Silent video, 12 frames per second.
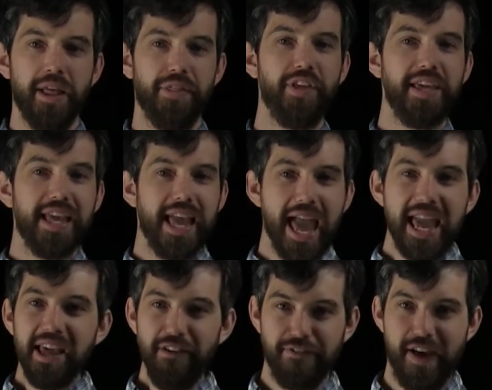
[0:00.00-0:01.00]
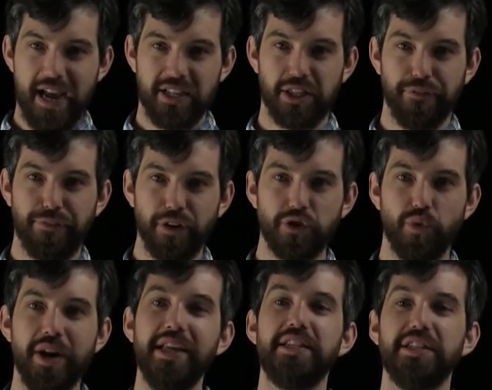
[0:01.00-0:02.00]
the A of x, the first
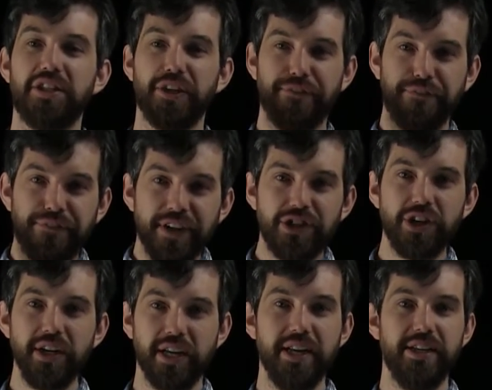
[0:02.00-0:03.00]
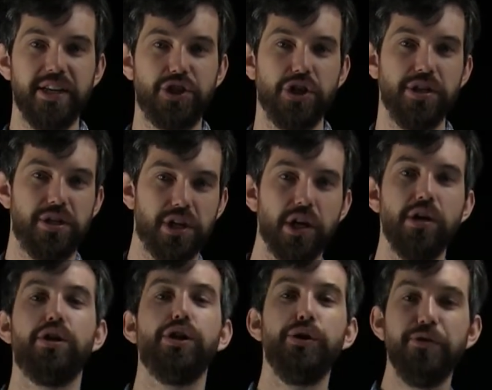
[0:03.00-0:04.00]
one, is a sufficient condition to
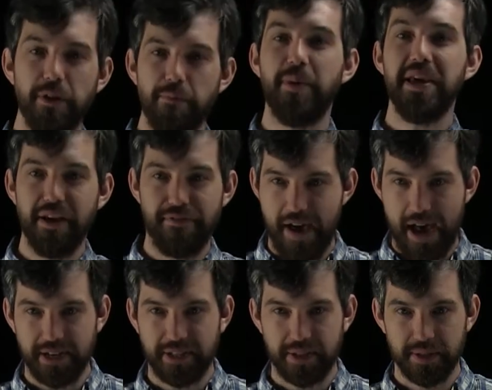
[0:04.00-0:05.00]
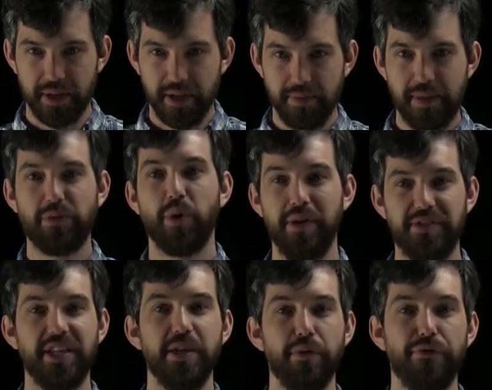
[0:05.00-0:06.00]
conclude the B of x. That's what we've
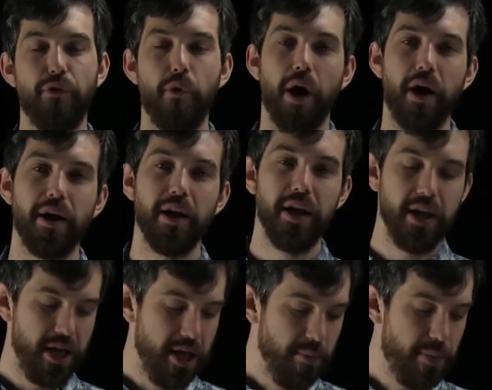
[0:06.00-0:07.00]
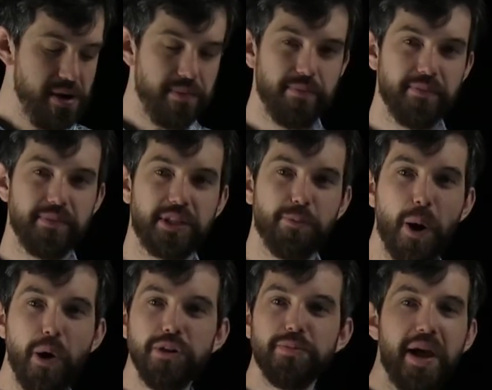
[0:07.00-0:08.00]
seen before. But
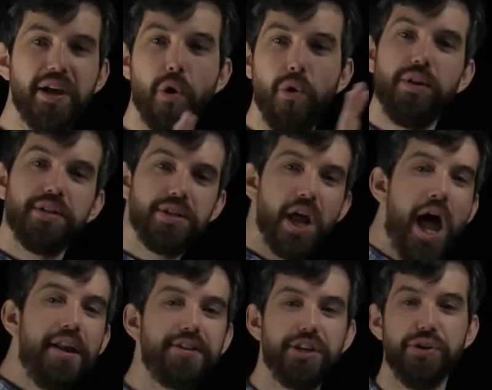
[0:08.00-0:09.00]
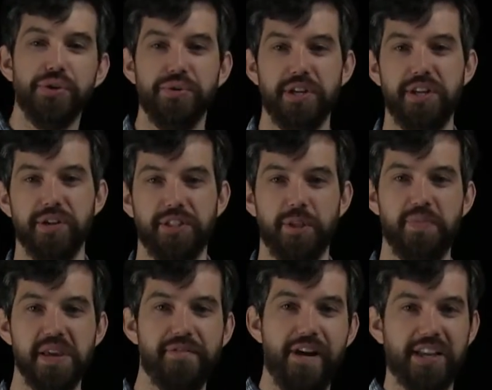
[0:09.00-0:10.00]
suppose my goal is not to deduce the
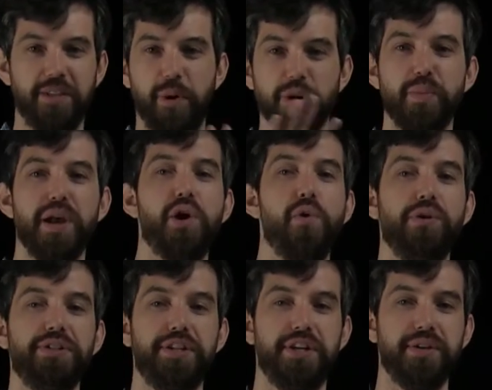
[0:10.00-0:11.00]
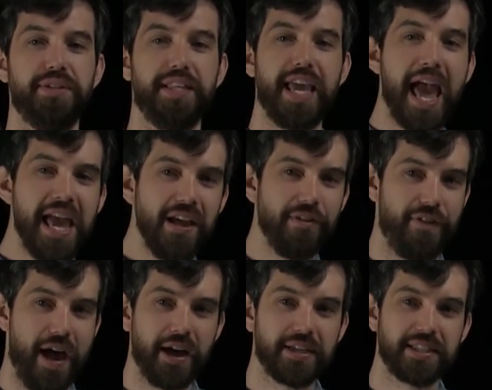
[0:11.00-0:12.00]
B of x, suppose my goal is to deduce the A of
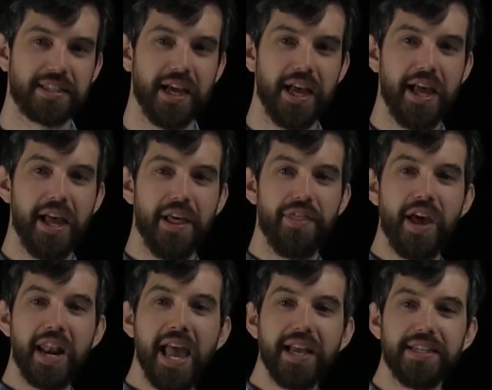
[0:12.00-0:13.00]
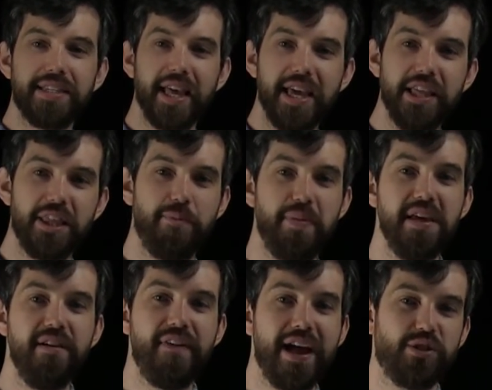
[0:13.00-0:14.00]
x, then I could say that the
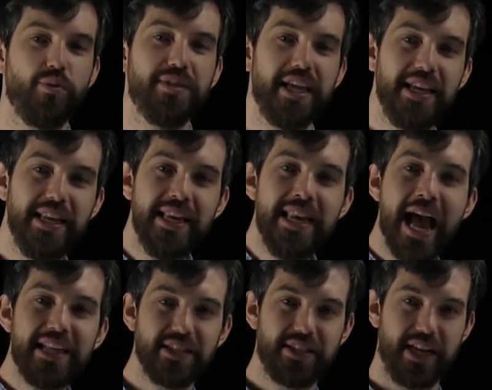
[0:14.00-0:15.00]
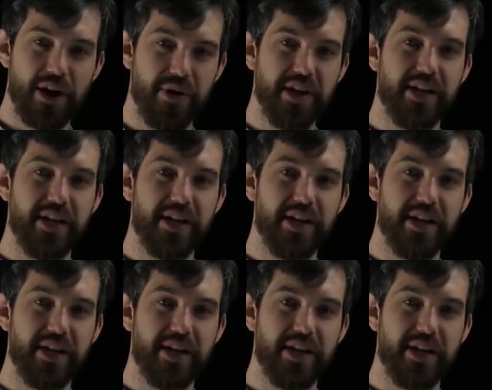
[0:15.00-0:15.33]
B of x was a necessary